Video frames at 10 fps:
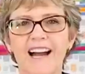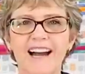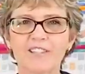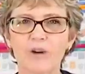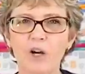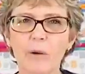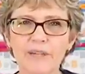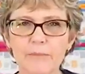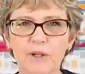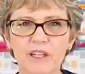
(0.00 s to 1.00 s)
I don't
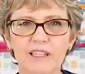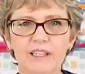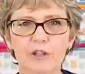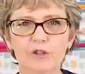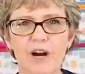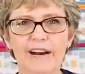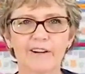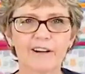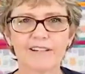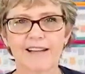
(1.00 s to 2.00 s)
always put it in the
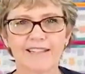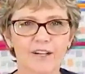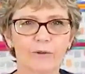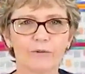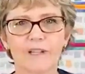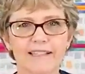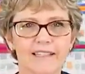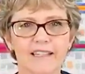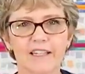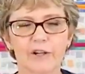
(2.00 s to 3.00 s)
dryer because I don't like
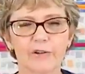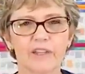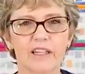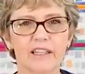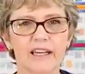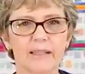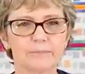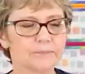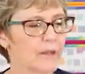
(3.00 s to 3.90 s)
to hear the um,